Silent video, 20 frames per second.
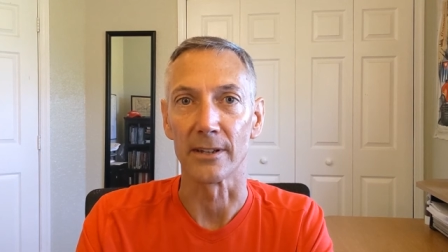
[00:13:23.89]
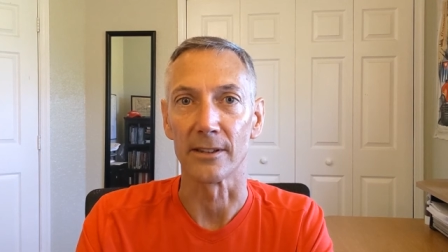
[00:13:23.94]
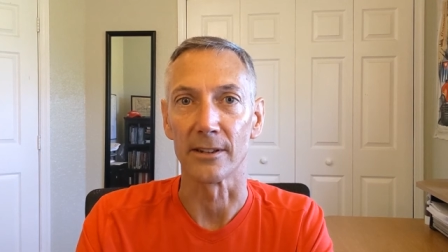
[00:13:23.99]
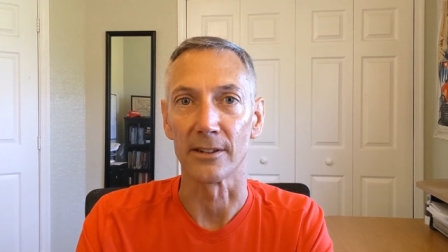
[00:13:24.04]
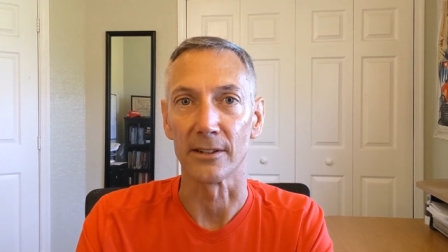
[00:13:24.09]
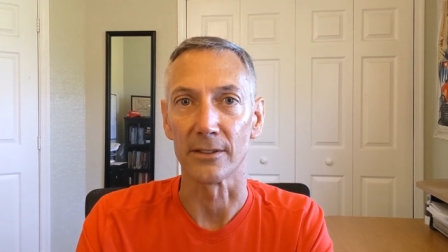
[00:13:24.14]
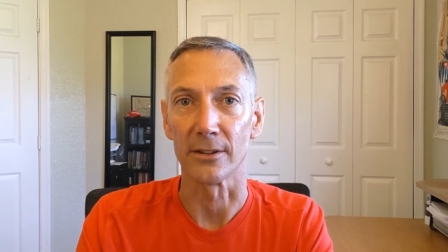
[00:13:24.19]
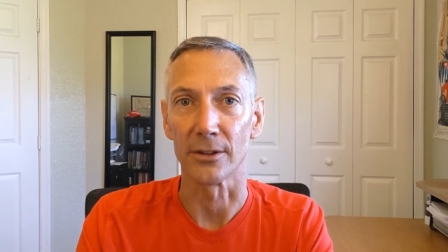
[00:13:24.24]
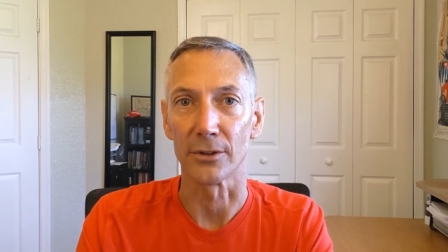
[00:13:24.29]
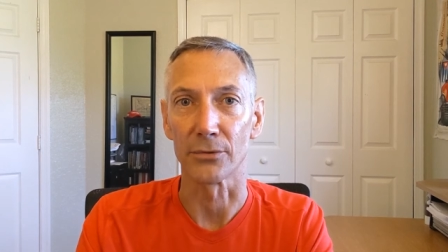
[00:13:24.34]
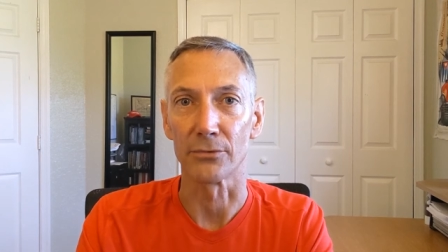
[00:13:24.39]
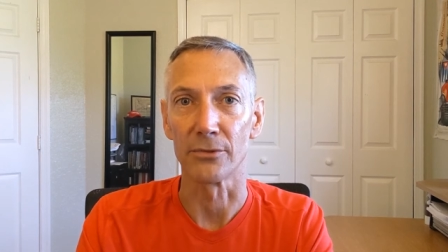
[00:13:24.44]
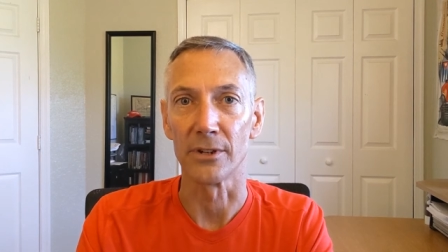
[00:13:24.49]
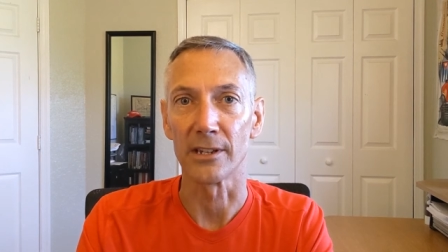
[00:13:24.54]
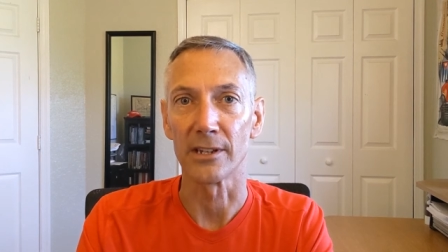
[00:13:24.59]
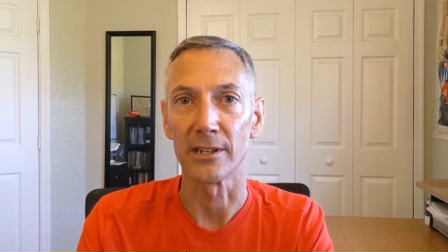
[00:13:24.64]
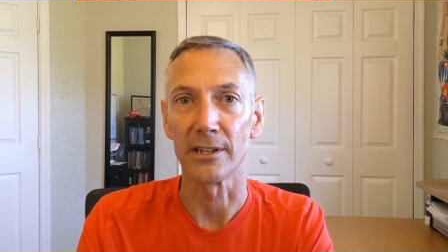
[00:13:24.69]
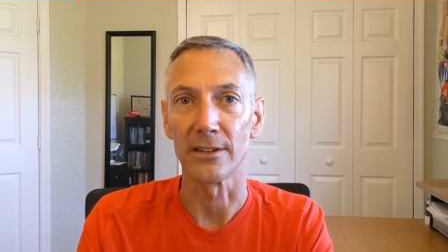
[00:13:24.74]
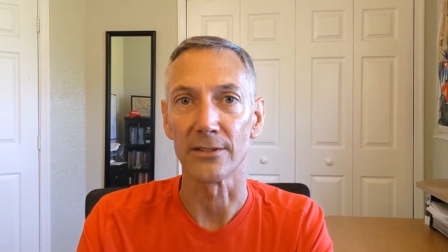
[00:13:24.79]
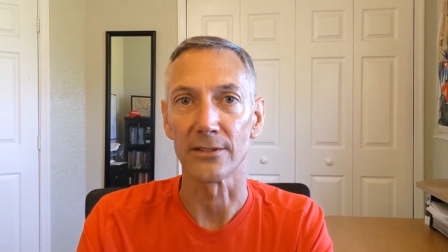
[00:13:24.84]
the 3
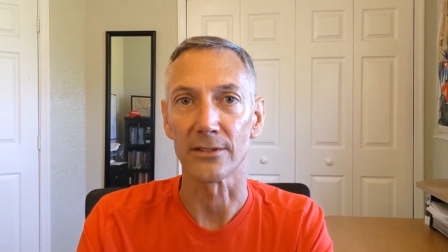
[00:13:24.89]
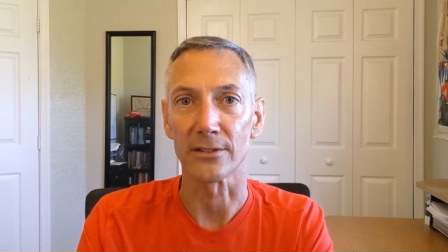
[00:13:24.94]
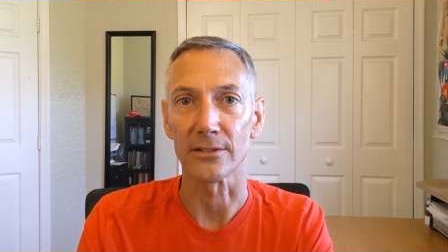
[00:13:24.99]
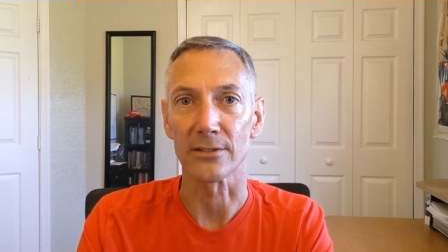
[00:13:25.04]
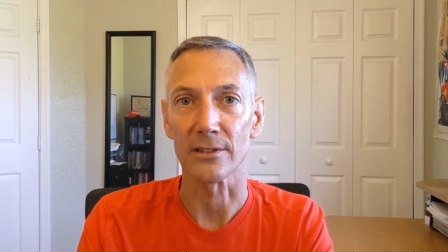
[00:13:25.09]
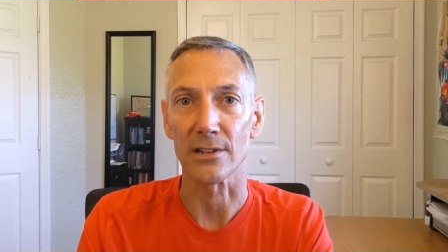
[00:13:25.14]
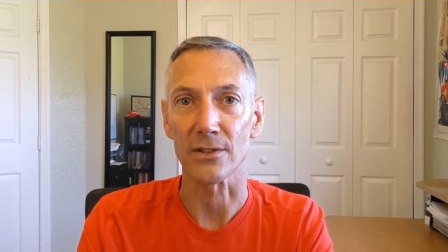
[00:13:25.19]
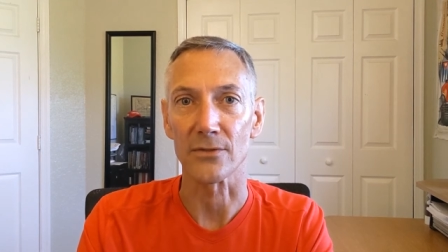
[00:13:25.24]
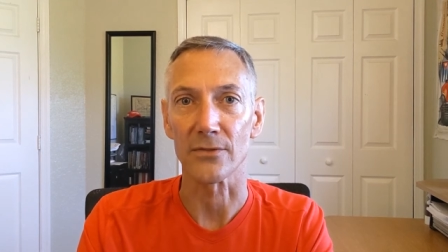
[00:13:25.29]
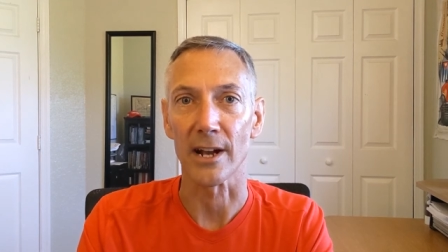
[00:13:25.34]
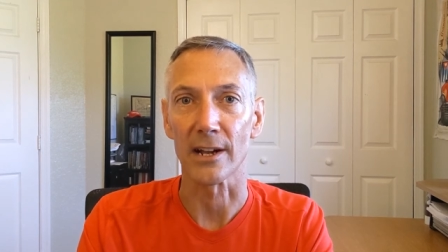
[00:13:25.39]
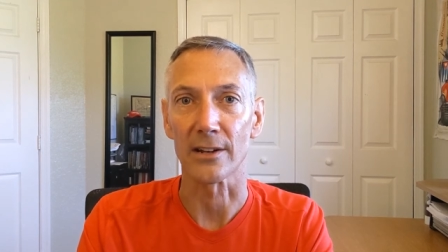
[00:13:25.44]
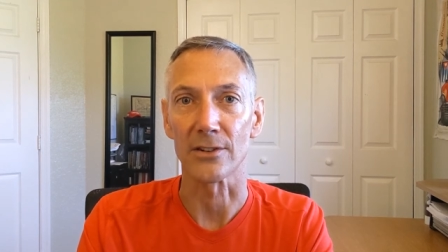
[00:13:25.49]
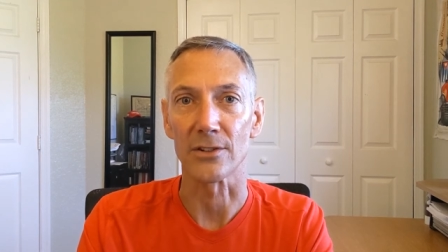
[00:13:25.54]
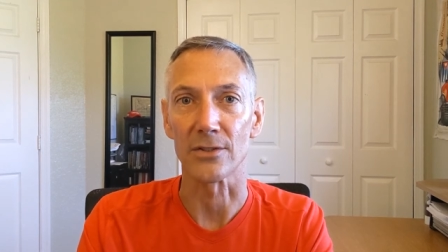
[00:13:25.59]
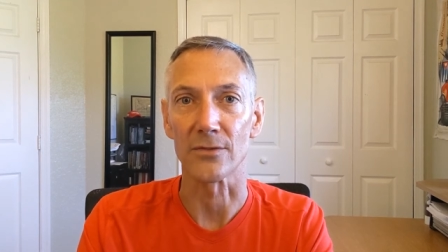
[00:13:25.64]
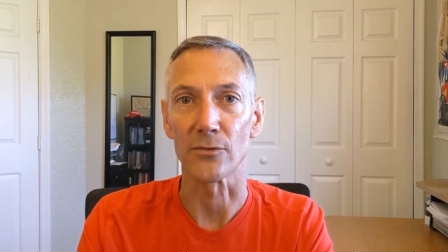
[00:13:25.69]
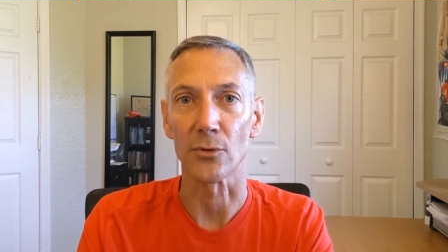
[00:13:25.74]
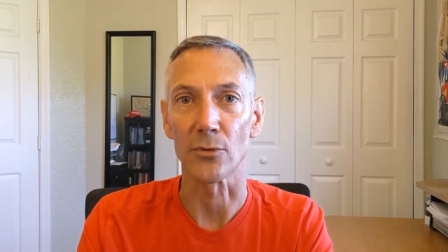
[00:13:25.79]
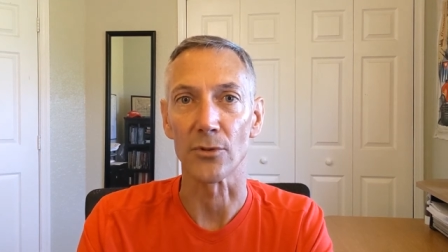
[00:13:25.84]
key success
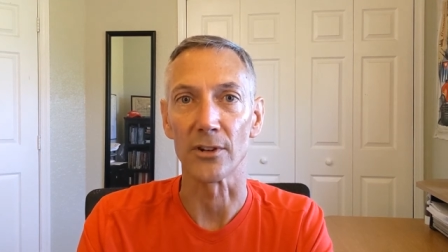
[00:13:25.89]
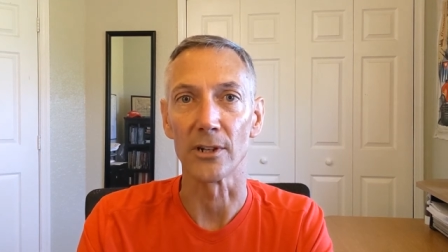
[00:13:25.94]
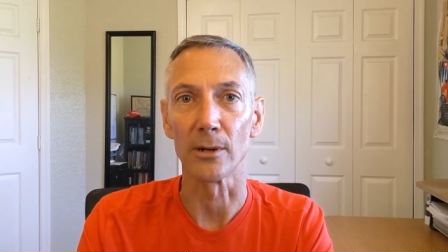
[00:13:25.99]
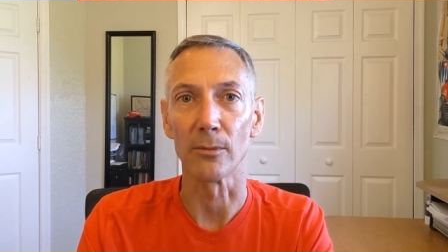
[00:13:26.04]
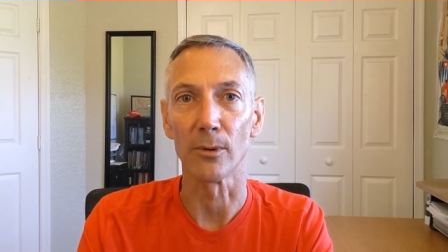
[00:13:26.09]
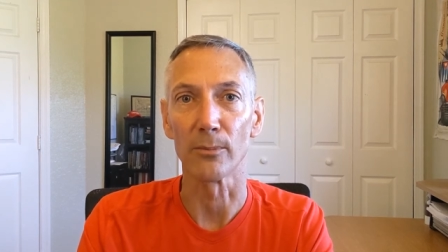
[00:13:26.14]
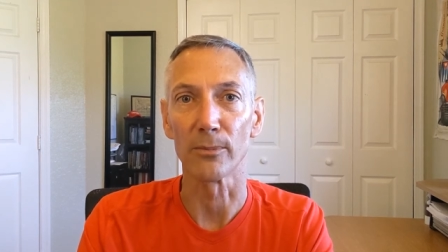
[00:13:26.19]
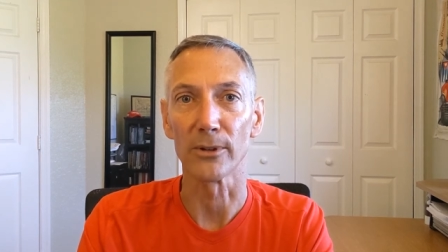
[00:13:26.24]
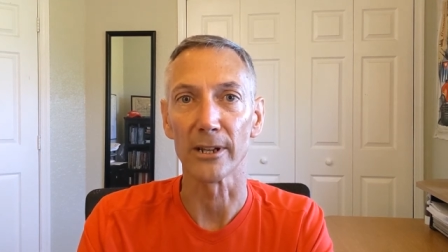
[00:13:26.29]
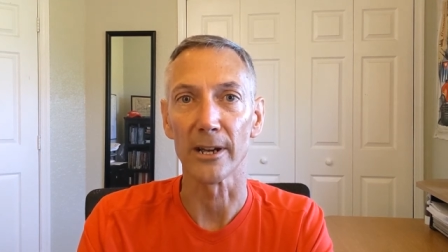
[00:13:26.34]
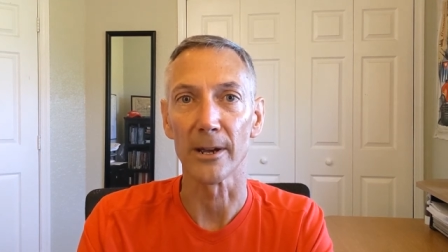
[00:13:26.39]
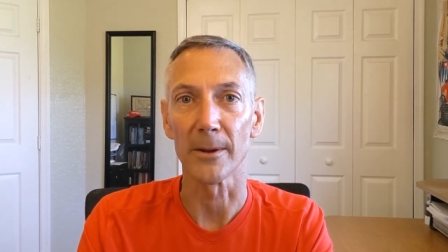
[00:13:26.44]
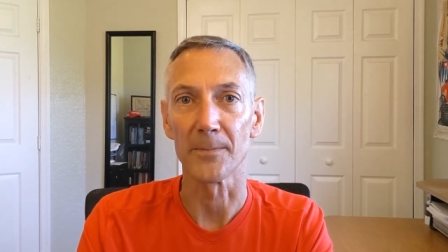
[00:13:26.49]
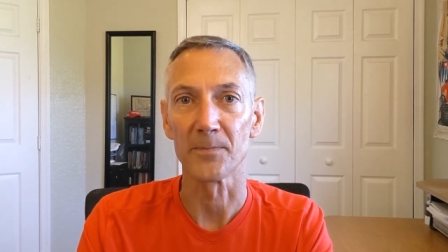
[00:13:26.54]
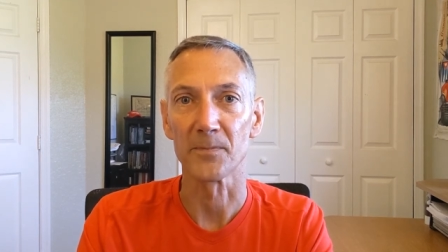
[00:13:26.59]
factors for the double play,